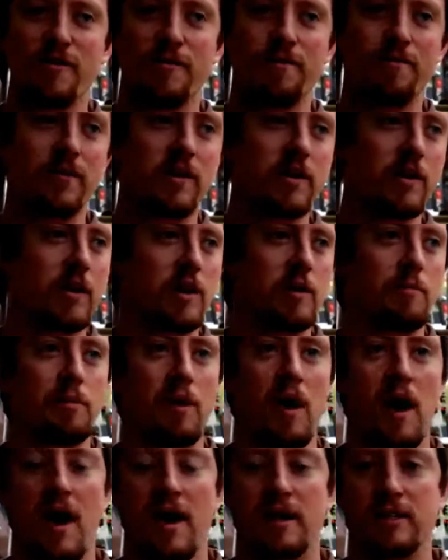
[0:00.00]
You can
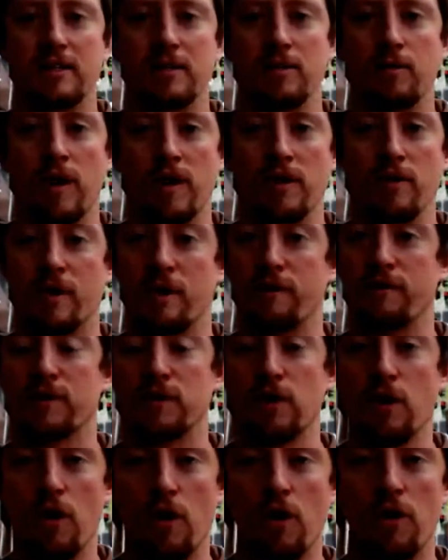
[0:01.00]
apply it to the way you give
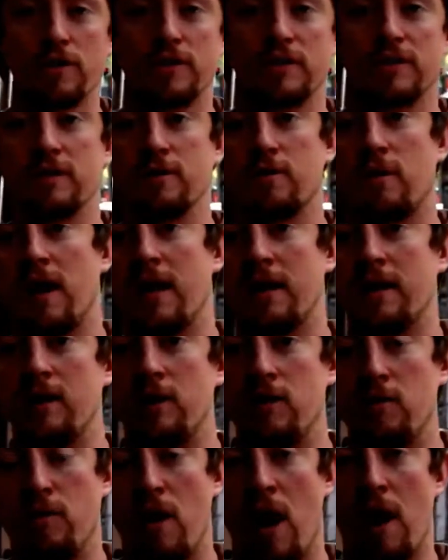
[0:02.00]
talks, to the way
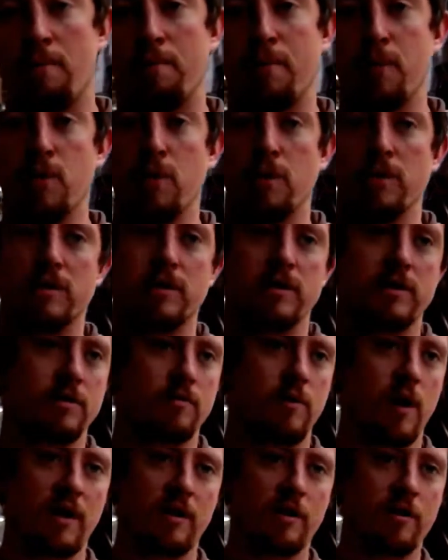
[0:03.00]
that you write books, to
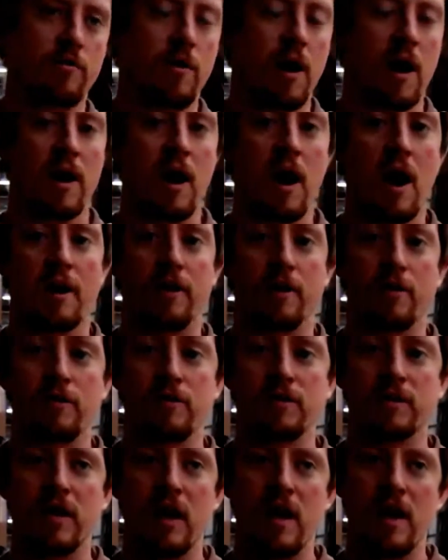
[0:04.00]
the way that you write
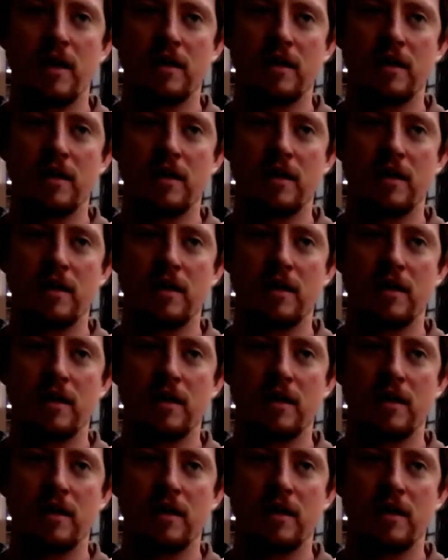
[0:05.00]
articles.